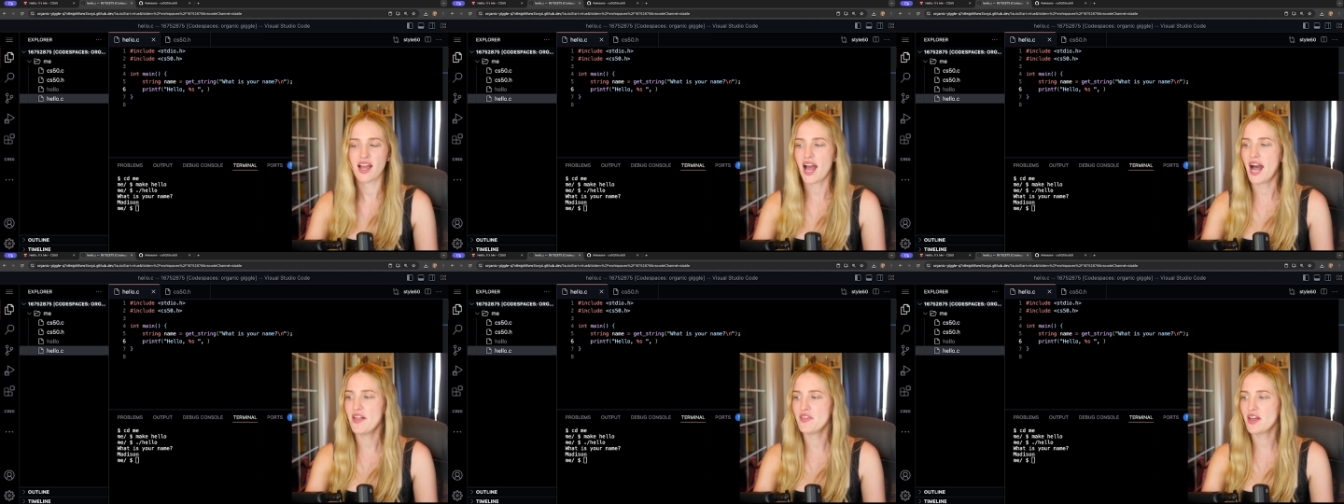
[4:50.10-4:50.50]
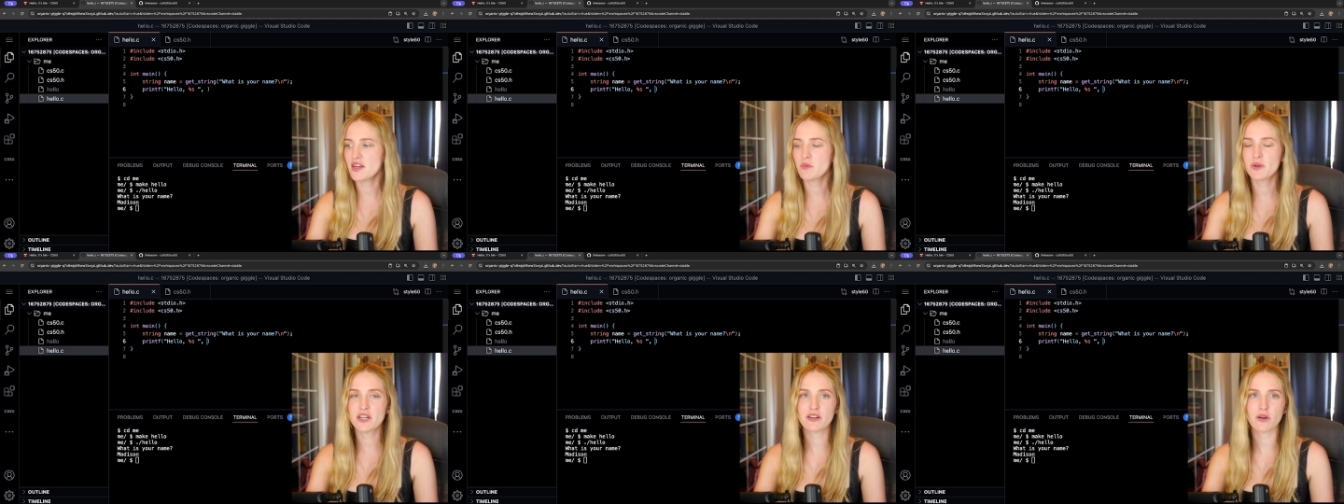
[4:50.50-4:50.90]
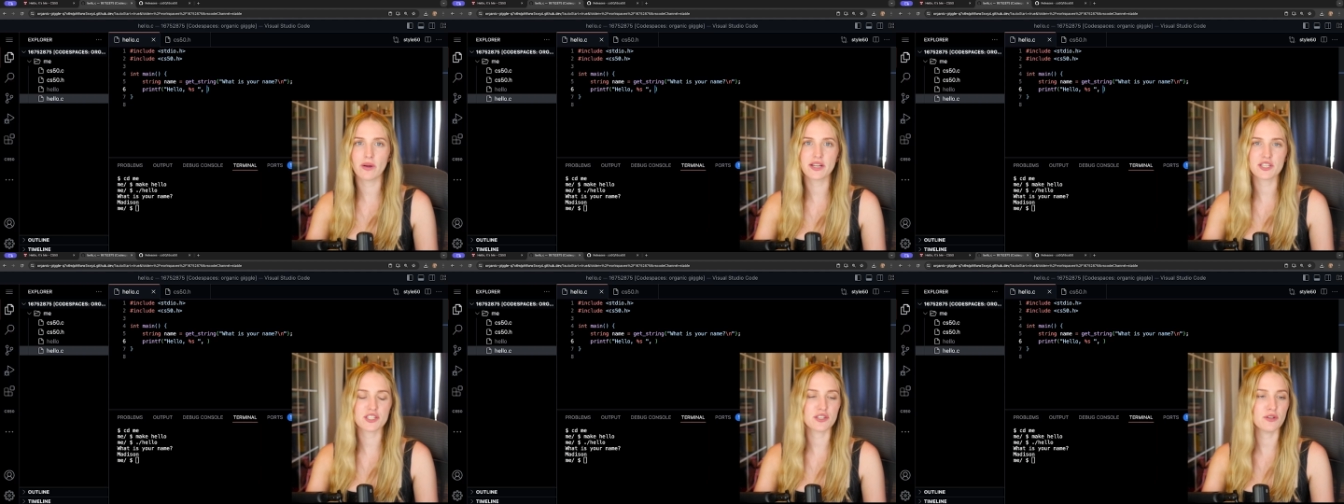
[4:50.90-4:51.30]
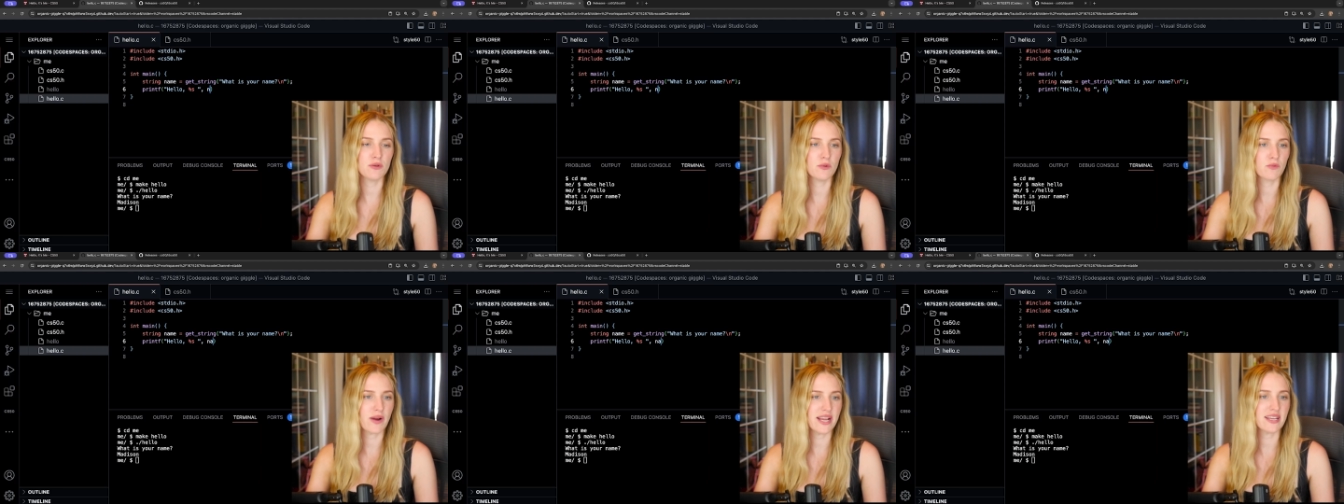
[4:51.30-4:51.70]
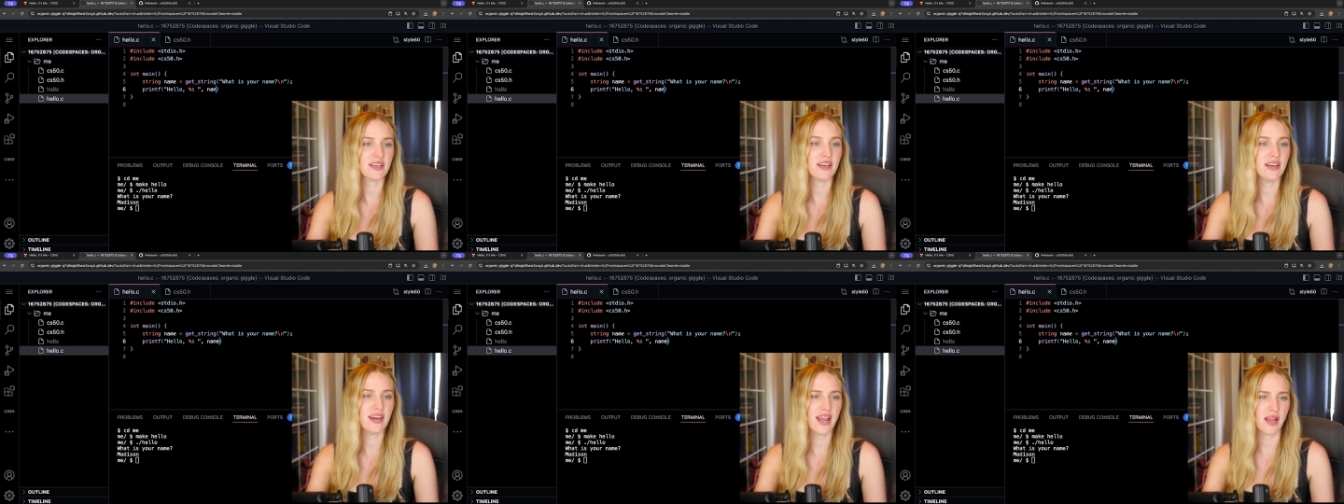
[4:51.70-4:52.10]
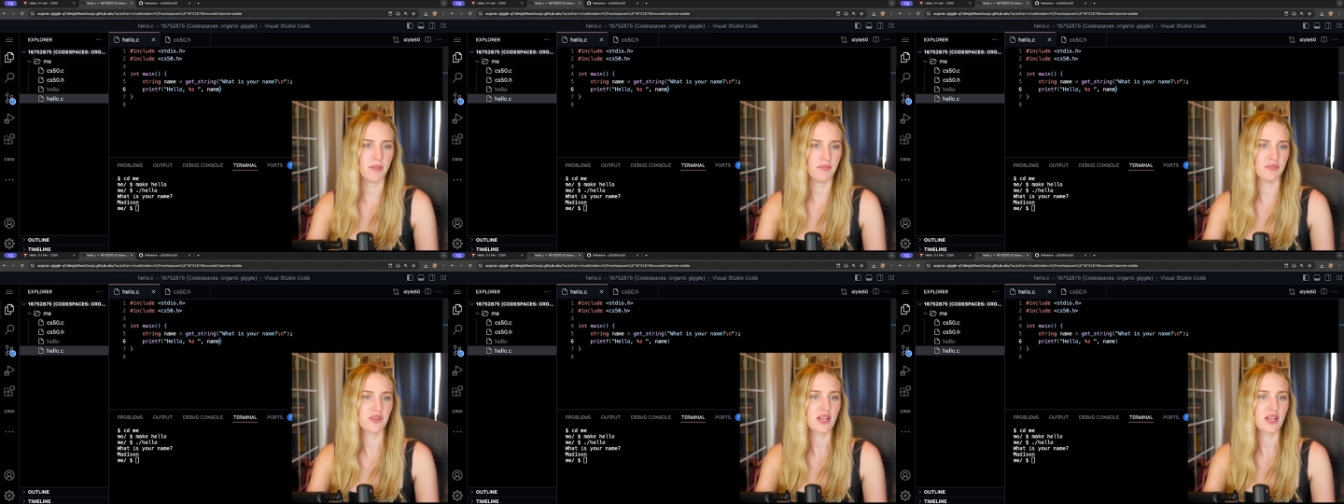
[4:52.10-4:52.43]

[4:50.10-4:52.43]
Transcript: And then we are going to write name.